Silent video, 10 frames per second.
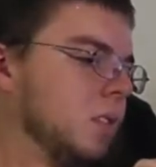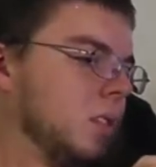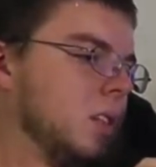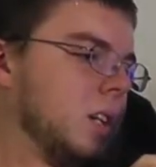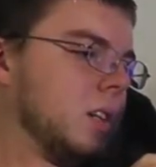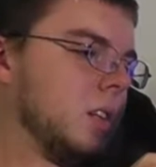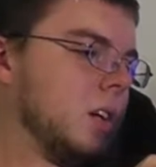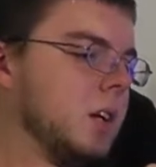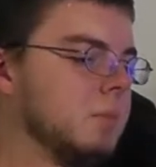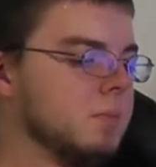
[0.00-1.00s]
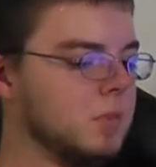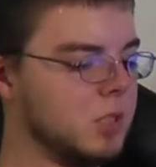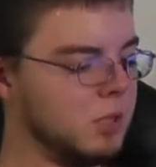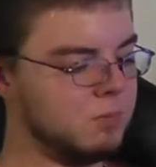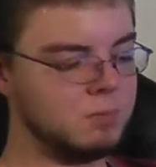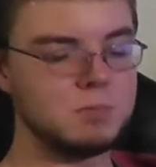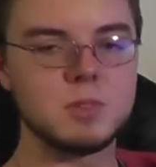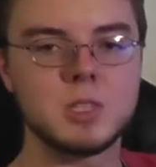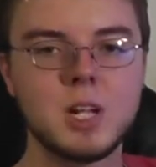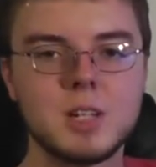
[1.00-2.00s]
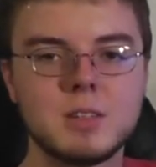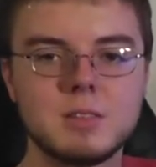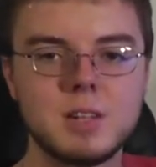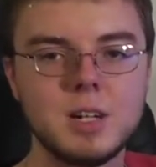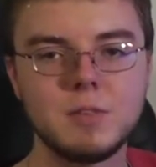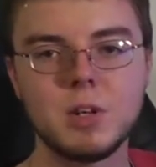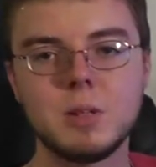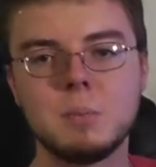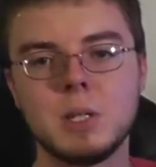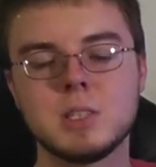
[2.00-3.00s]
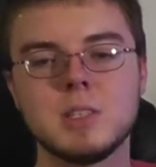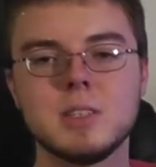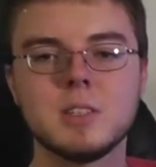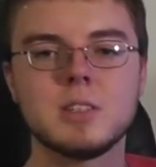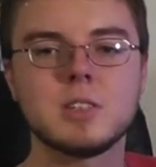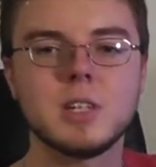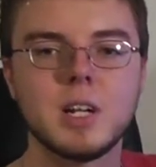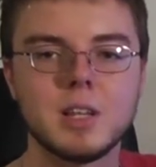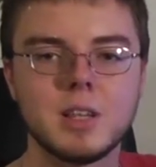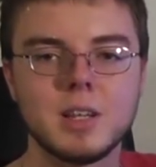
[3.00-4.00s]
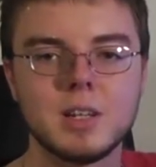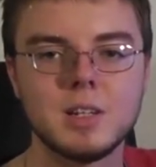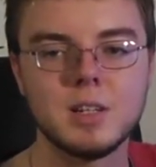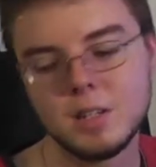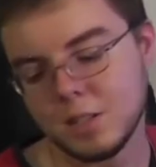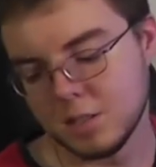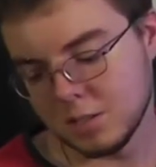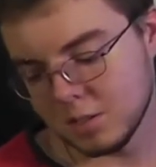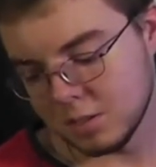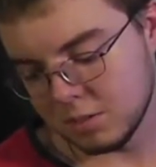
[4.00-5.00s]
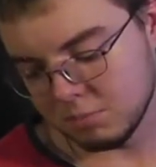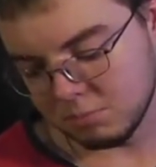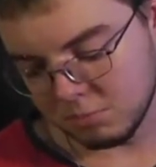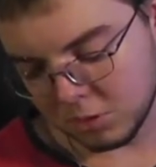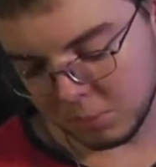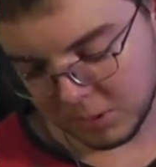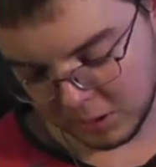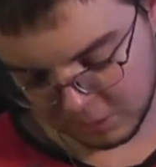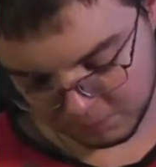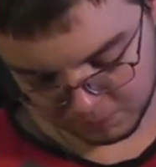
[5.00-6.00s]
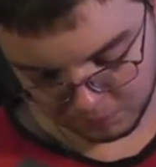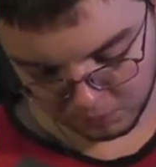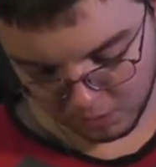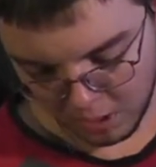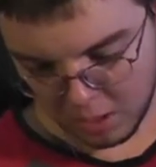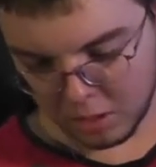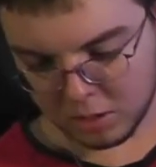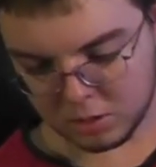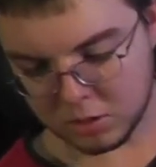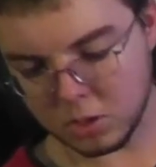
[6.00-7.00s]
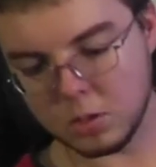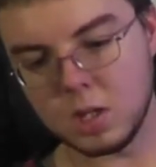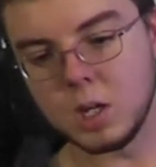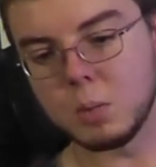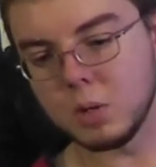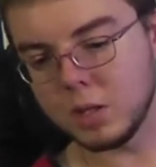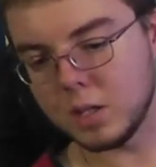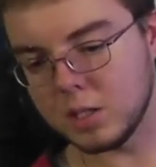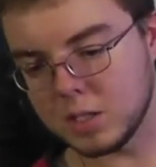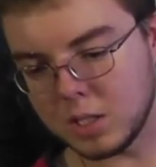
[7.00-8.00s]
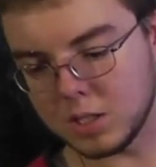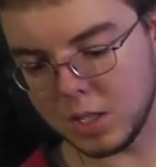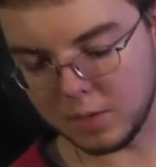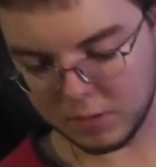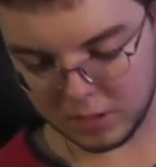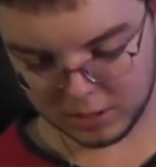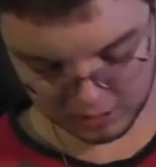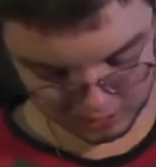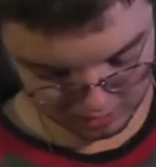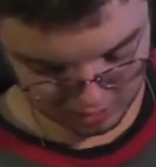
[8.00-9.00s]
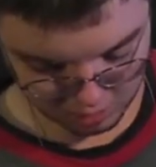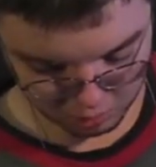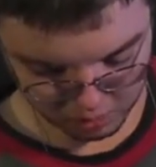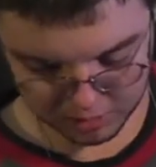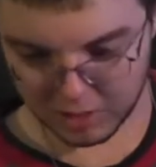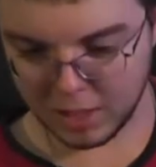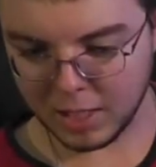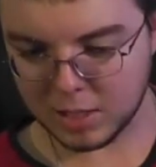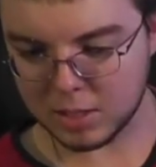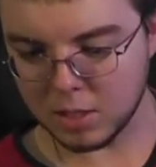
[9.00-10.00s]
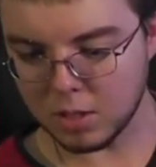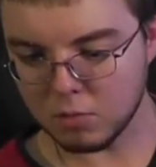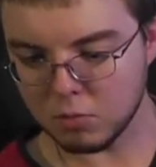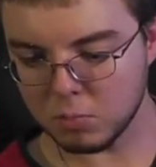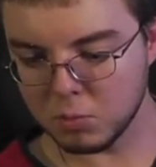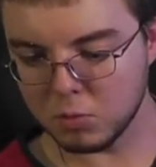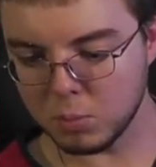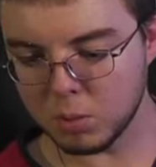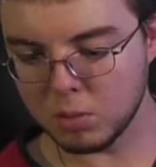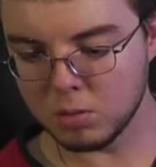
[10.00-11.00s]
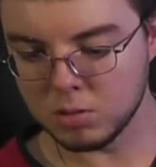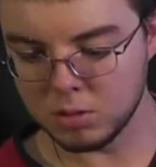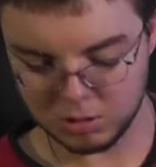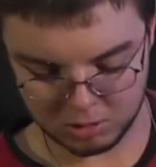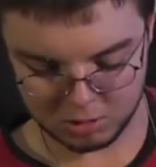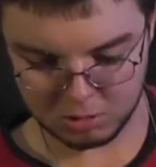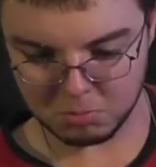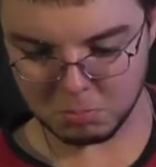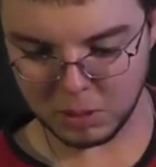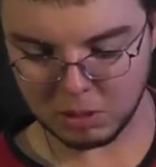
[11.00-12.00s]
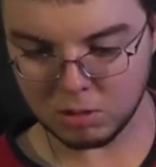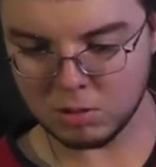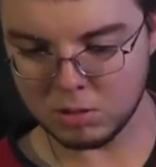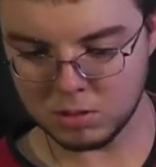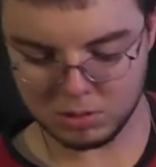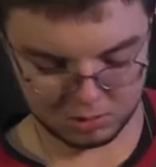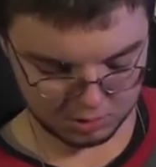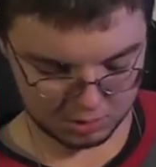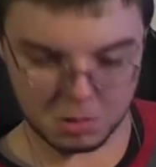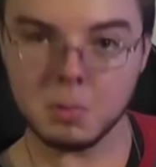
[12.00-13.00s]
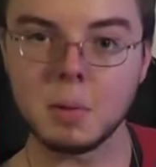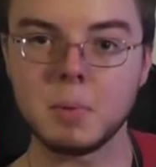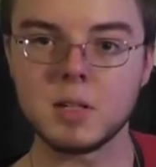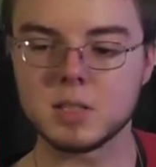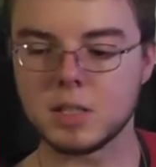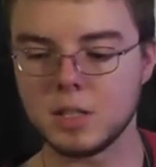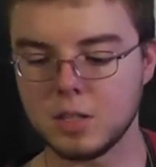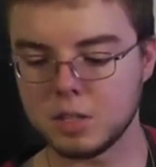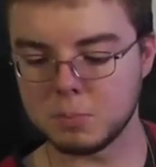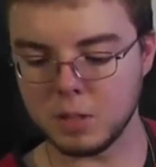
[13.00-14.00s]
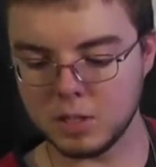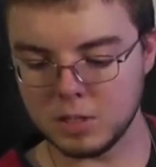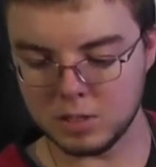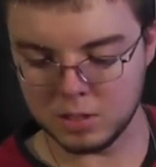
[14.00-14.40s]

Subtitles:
Yeah, so stock kind of already busted straight out of the thing. No big deal. So one thing this does have is a quick detach removable barrel by pressing this button.